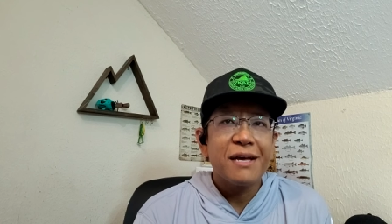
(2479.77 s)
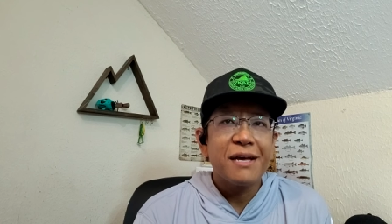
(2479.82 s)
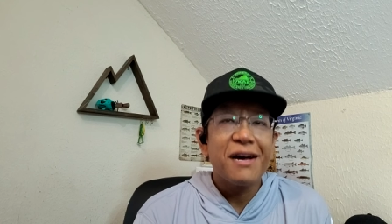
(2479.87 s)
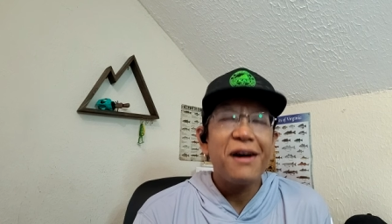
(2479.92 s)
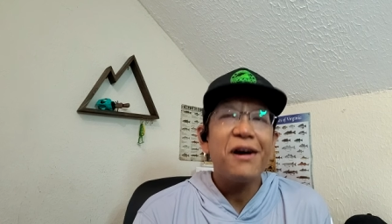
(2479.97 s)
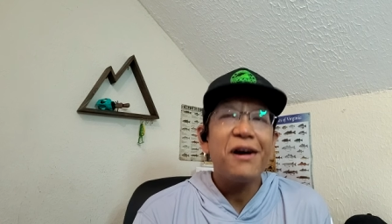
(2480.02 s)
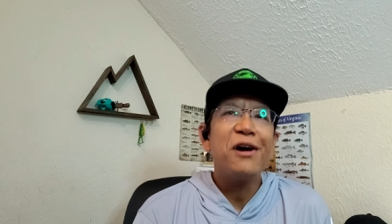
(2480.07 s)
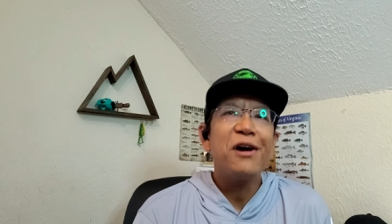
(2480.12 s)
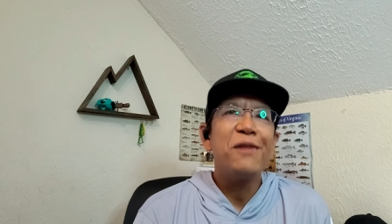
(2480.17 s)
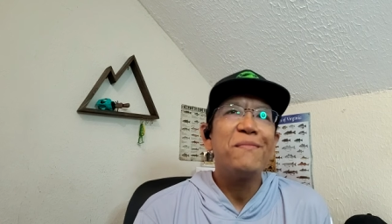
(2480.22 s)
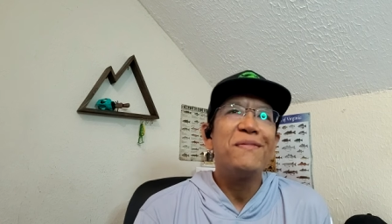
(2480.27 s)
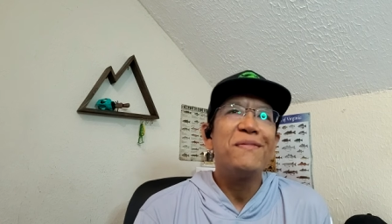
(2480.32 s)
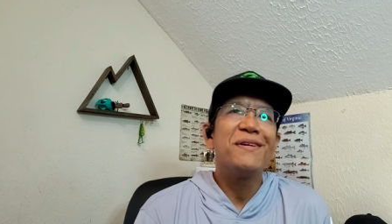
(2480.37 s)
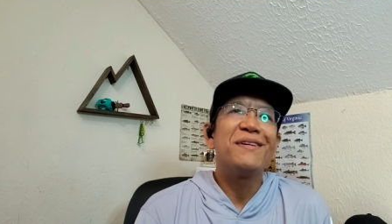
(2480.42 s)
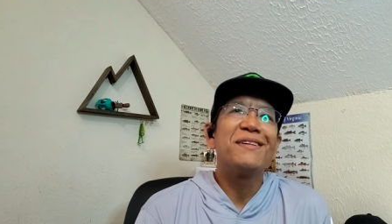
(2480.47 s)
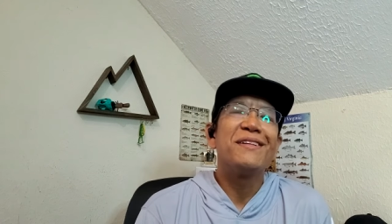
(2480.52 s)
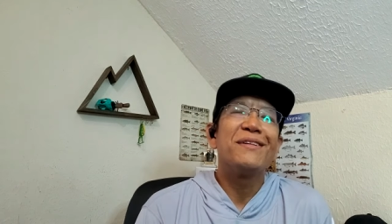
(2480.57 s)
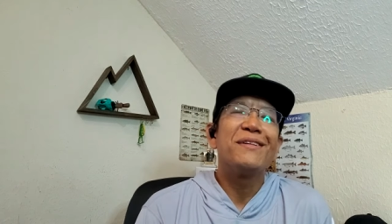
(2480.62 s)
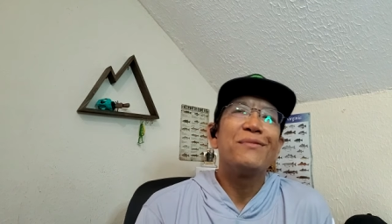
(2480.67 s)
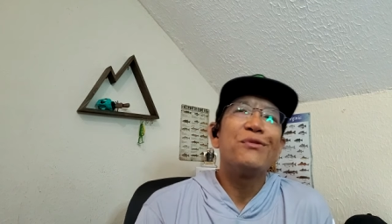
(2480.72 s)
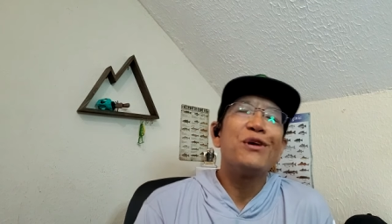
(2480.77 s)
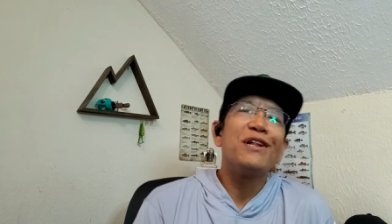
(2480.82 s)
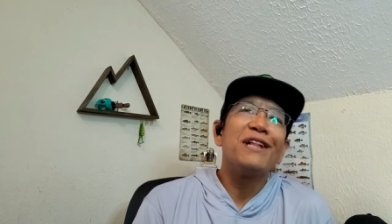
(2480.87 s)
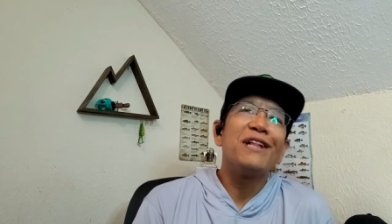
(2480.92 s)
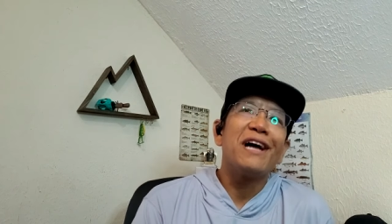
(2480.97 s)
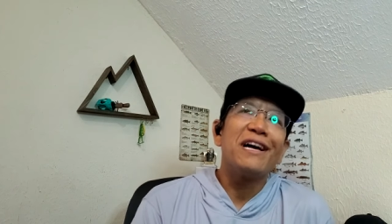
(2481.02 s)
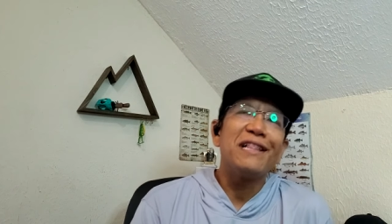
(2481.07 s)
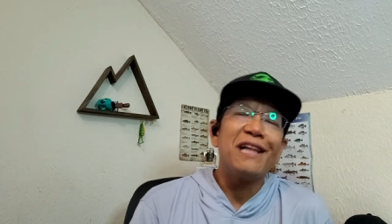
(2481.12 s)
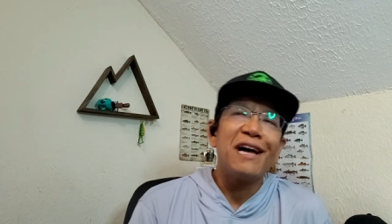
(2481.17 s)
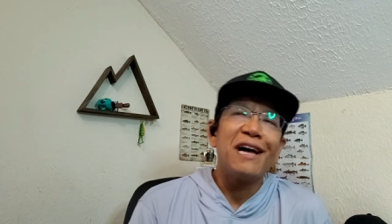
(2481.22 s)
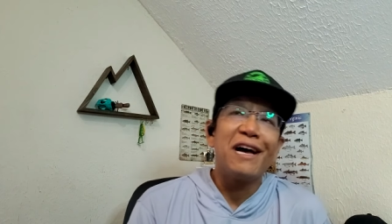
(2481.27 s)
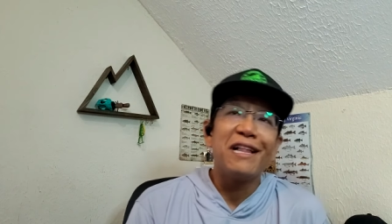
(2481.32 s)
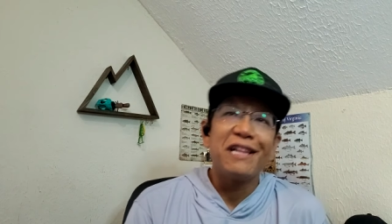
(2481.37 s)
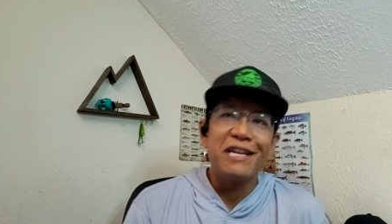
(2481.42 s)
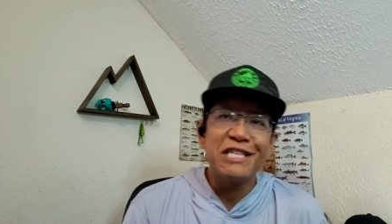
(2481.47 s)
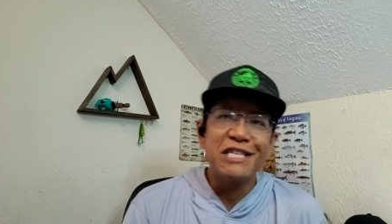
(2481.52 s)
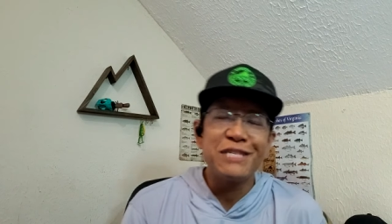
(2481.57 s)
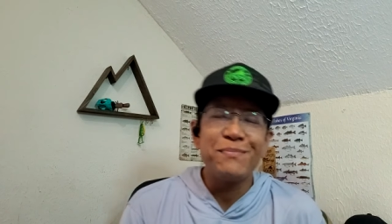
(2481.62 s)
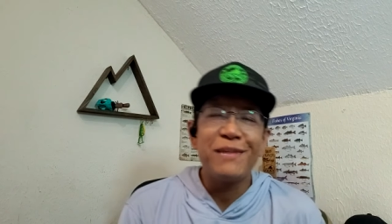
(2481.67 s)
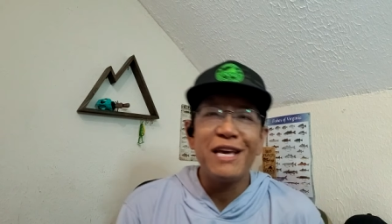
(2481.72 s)
Um, well, I, I
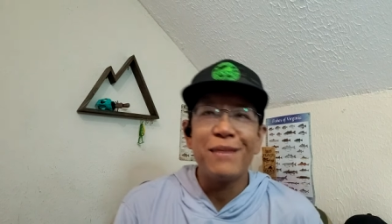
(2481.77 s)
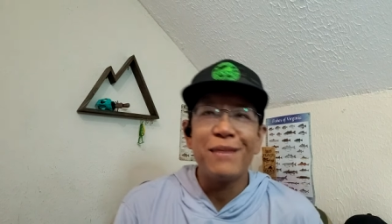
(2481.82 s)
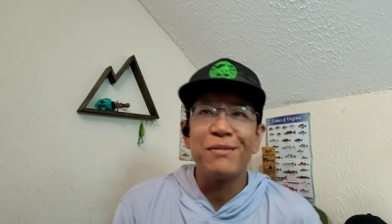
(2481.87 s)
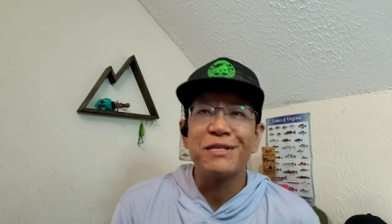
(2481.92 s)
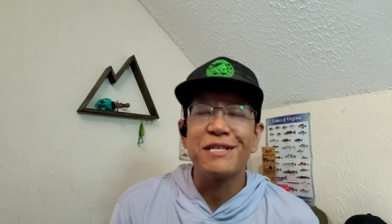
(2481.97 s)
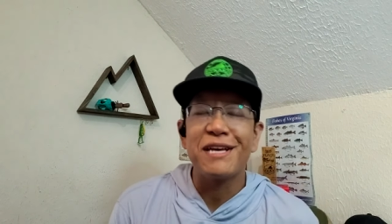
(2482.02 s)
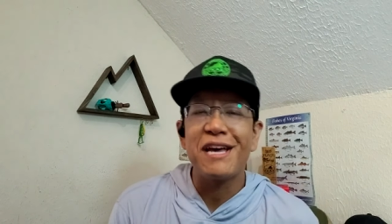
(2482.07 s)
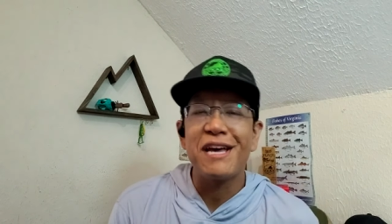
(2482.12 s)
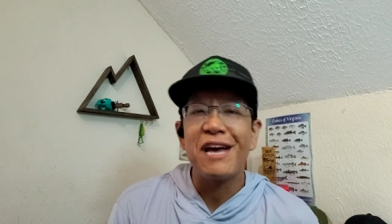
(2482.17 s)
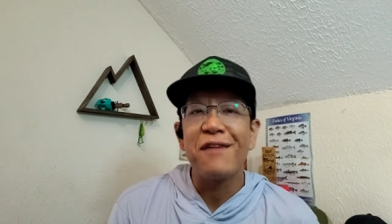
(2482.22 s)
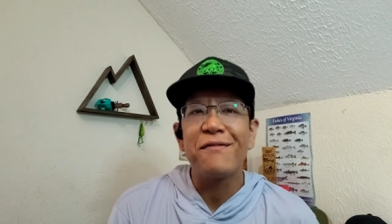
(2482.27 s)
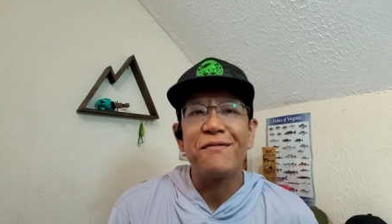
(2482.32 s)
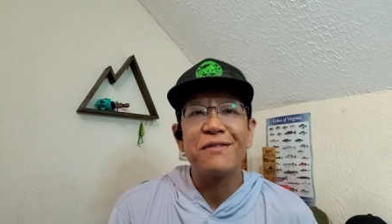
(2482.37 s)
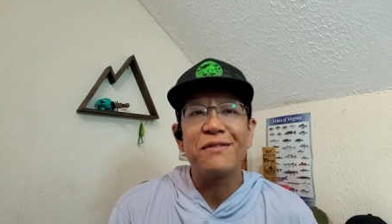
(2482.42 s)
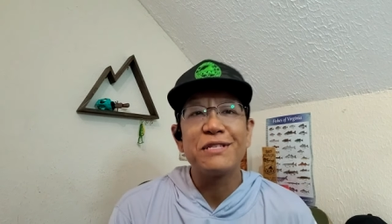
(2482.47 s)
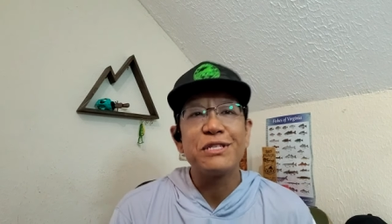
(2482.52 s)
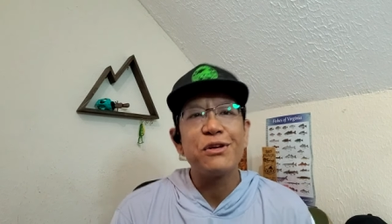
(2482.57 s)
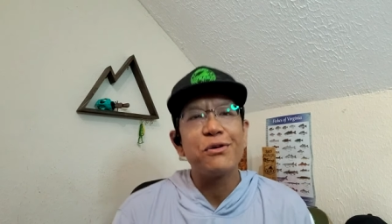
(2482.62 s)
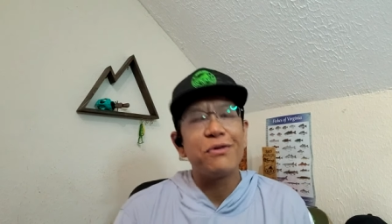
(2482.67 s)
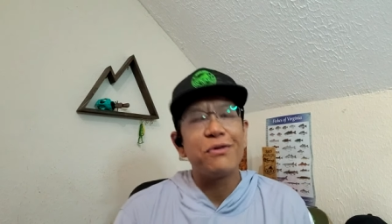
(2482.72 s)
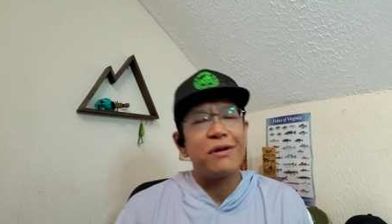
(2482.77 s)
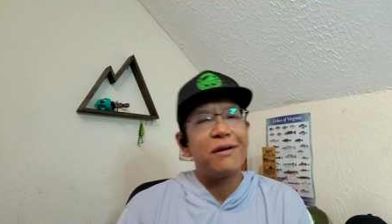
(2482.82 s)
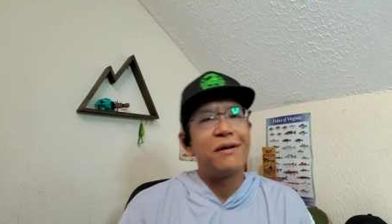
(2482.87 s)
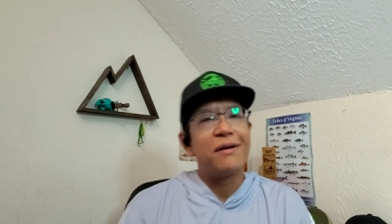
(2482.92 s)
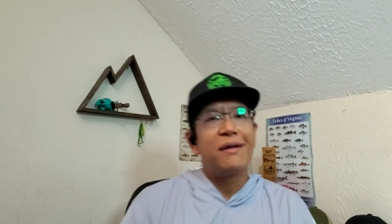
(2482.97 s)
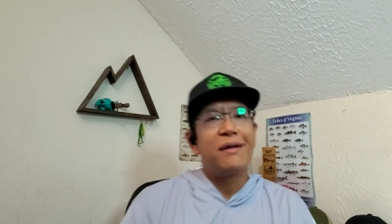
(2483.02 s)
like to be able to have, so